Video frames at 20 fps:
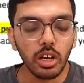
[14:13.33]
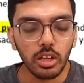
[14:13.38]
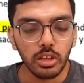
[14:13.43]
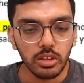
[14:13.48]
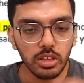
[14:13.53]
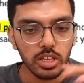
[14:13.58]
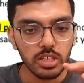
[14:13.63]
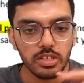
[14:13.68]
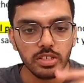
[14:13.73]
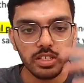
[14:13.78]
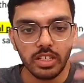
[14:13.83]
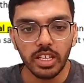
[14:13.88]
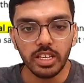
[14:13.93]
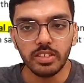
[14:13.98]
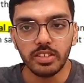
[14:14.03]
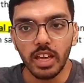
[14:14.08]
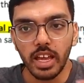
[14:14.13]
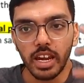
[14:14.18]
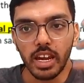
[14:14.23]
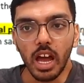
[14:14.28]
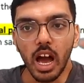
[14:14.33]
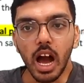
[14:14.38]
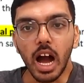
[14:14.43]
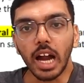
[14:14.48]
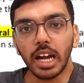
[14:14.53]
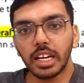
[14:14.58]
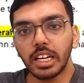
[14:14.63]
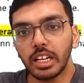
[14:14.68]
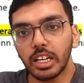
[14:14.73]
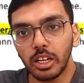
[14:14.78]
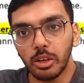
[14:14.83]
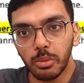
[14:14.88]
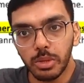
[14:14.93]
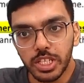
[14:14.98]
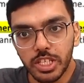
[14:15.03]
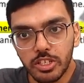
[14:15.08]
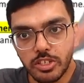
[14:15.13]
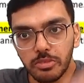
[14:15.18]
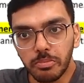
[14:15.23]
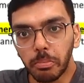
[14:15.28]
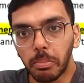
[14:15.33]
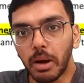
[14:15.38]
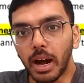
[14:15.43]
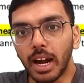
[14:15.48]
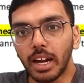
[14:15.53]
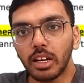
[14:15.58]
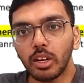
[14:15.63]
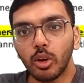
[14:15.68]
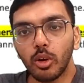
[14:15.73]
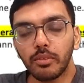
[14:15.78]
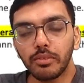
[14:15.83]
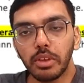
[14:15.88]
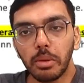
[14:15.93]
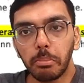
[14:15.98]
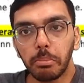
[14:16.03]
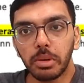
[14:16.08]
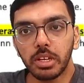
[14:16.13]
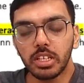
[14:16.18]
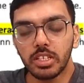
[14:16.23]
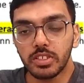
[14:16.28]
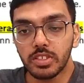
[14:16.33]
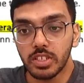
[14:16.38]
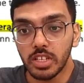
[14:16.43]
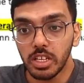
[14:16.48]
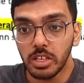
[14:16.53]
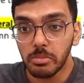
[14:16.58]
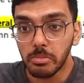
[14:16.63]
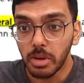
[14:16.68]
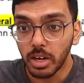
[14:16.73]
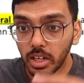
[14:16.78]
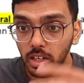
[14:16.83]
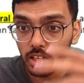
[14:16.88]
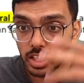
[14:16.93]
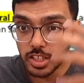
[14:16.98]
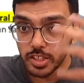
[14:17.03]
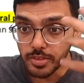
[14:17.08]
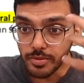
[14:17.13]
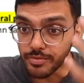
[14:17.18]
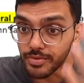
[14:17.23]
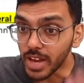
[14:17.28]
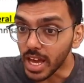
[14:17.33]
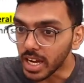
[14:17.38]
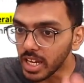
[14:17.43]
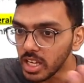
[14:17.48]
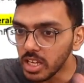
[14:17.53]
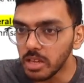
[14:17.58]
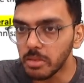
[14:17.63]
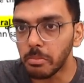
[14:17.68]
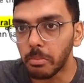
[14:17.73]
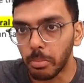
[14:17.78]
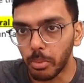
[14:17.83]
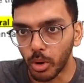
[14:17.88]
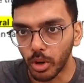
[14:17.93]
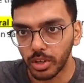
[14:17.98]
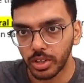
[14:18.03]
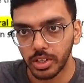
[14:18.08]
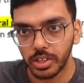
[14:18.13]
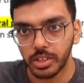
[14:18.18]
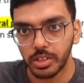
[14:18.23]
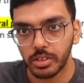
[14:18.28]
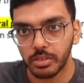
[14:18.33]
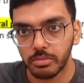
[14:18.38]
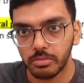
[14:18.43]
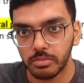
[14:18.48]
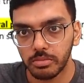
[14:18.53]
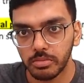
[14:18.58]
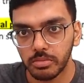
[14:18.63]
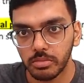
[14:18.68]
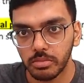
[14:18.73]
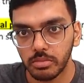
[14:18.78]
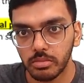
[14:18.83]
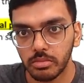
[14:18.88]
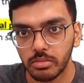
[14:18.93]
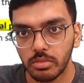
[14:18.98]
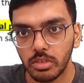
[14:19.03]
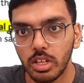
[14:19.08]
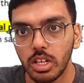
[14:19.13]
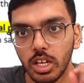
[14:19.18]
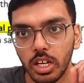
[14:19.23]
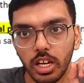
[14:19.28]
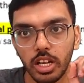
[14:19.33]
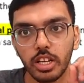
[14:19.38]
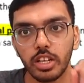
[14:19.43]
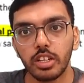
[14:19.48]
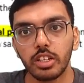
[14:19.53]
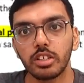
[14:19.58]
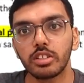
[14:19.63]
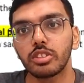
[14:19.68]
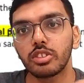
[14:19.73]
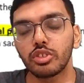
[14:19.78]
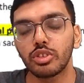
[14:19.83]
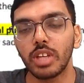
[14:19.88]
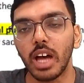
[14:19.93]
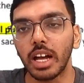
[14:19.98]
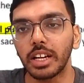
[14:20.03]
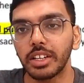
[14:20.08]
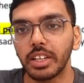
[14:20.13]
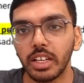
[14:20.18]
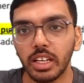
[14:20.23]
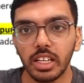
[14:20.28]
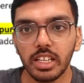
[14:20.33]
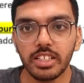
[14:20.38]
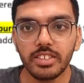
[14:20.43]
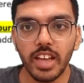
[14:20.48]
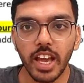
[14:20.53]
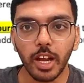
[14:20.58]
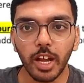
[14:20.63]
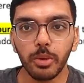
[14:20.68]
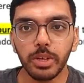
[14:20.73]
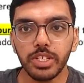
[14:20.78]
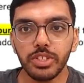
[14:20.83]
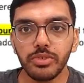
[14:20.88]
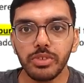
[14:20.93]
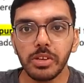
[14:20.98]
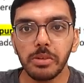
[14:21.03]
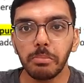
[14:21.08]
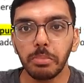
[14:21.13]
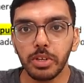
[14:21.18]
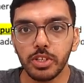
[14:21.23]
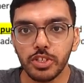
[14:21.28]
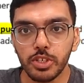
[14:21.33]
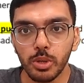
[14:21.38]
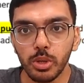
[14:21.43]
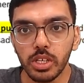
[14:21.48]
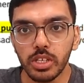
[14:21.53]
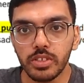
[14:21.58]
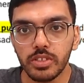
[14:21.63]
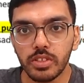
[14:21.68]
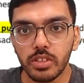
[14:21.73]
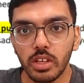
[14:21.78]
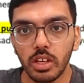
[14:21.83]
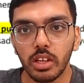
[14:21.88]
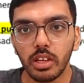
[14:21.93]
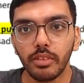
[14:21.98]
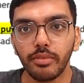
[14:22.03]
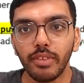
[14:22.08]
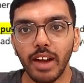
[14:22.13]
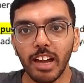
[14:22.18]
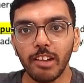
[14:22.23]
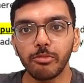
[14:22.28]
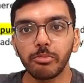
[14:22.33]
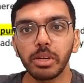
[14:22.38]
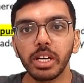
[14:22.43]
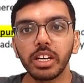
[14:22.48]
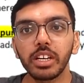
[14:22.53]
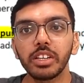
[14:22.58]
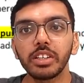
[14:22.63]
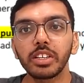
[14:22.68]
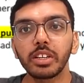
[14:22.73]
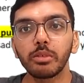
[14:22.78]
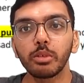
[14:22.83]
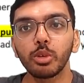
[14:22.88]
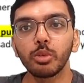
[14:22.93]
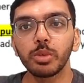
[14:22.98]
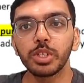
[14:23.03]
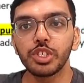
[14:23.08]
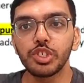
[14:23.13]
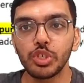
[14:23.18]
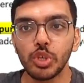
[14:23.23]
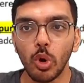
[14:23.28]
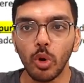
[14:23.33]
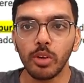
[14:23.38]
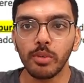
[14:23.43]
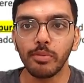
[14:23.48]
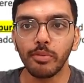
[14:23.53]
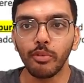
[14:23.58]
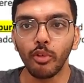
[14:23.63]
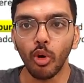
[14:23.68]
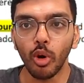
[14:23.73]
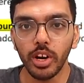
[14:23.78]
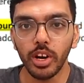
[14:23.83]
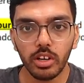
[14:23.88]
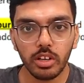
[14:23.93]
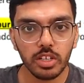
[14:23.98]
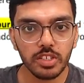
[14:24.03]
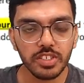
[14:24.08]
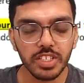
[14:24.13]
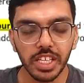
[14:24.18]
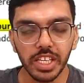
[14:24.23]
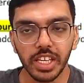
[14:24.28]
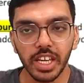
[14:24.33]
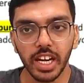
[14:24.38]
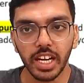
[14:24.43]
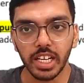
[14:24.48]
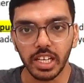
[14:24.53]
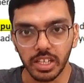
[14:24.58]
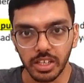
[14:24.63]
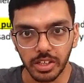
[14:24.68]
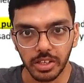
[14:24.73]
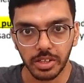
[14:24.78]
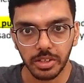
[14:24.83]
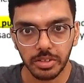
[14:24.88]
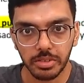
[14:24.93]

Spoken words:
This is an article which is part of the pre-scene, but it's very important. So the article is Equestrian Pursuits, the 5-minute interview with John Ford, a senior editor.